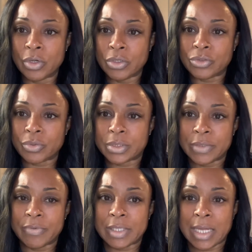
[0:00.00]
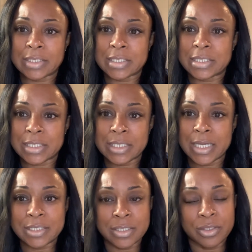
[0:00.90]
So it's even not just the
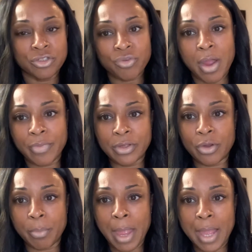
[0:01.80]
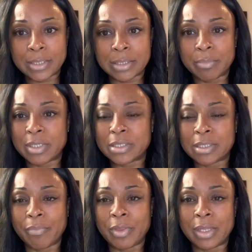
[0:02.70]
test and the trial that you're passing, but it's
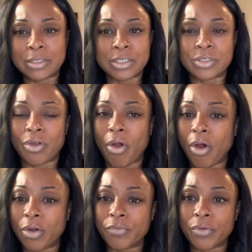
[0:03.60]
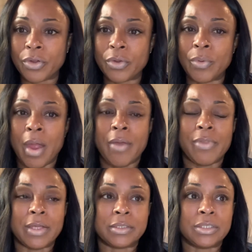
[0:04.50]
something that's just hard for you,
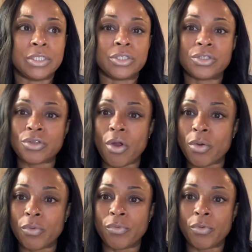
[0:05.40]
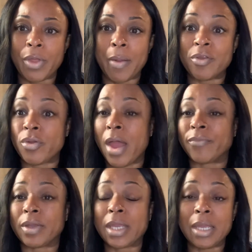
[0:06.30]
that's just sorrowful, that you have to
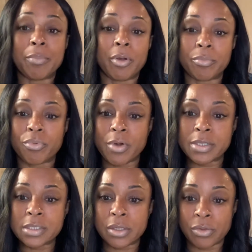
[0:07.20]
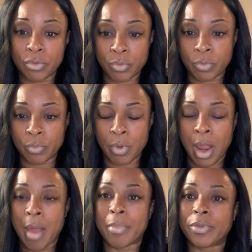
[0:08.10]
keep on pressing through.
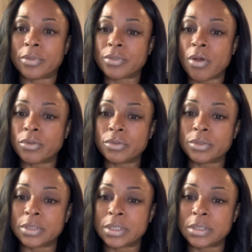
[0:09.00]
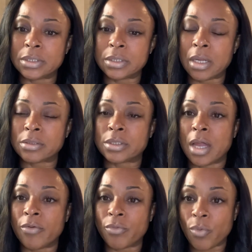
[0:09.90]
But there's also seasons
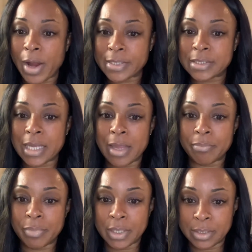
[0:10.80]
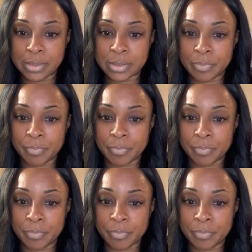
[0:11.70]
of rest and peace.